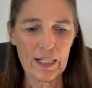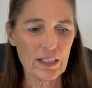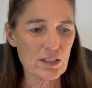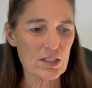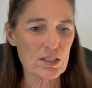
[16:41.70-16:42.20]

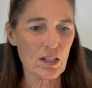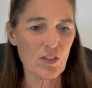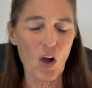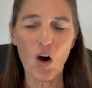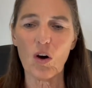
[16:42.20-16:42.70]
It's
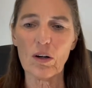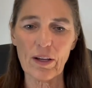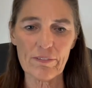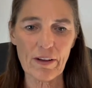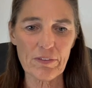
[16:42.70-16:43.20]
the
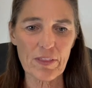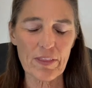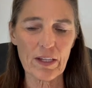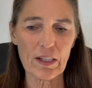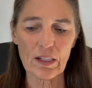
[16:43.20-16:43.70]
heart of
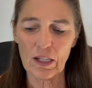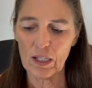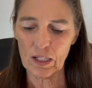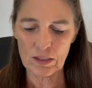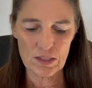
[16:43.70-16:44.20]
everything.
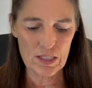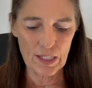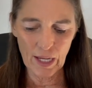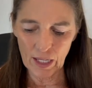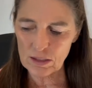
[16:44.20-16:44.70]
It's
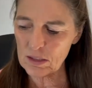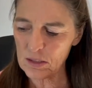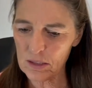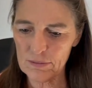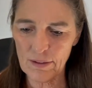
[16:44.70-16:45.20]
the
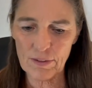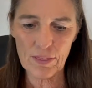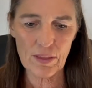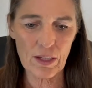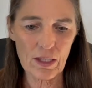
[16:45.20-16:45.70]
essence of
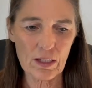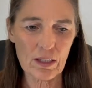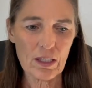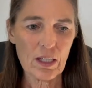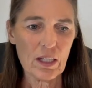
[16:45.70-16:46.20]

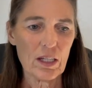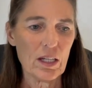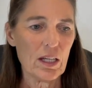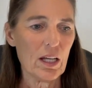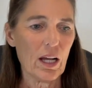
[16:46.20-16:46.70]
everything.
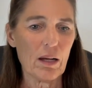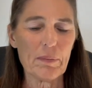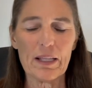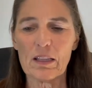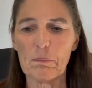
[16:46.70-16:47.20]
I
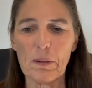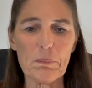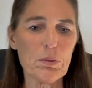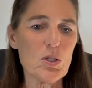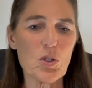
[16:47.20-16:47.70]
mean, the
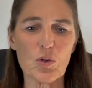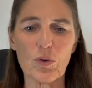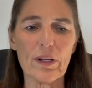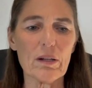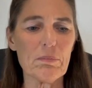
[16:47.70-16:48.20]
people who
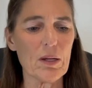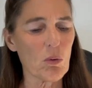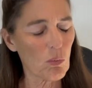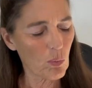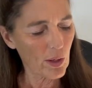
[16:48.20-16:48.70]
greeted me
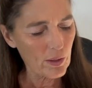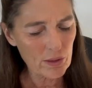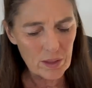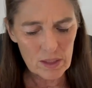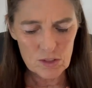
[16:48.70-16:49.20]
were
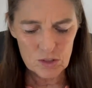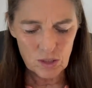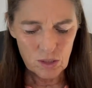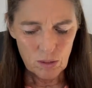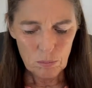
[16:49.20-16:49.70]
wearing
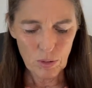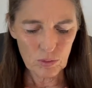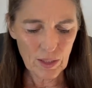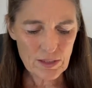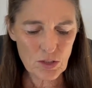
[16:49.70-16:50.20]
these
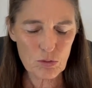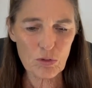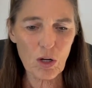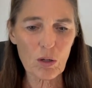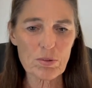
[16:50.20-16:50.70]
pearlescent
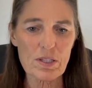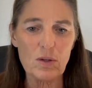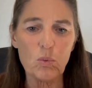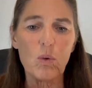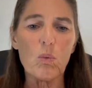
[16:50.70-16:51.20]
robes
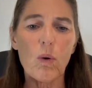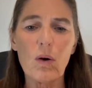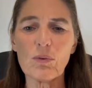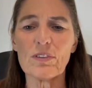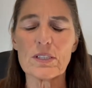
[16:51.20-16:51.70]
that were
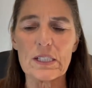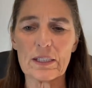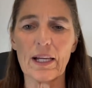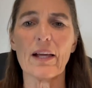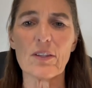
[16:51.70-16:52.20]
woven
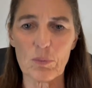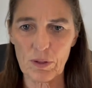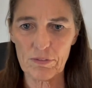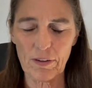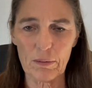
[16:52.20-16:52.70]
together
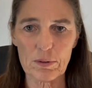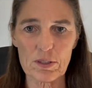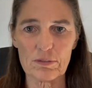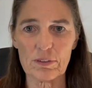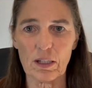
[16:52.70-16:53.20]
with
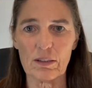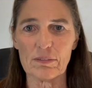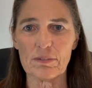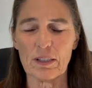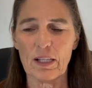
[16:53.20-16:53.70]
fibers of
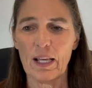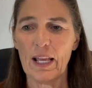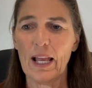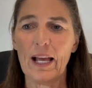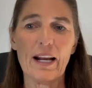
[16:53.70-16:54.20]
love.
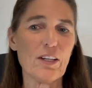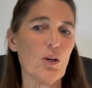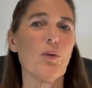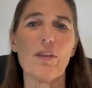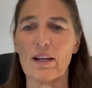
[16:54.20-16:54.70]
And I
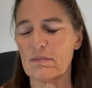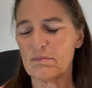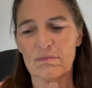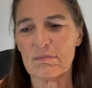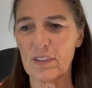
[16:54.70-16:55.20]
know
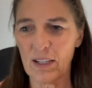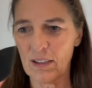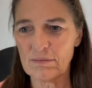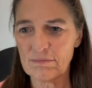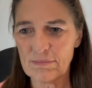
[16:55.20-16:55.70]
that, you
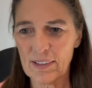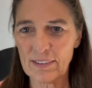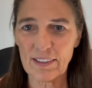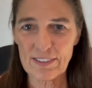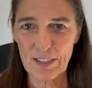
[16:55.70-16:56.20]
know,
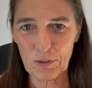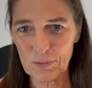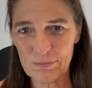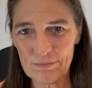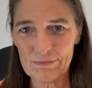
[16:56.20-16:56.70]
that doesn't
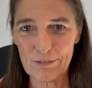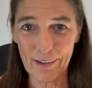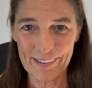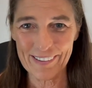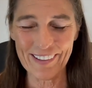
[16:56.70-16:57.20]
sound right.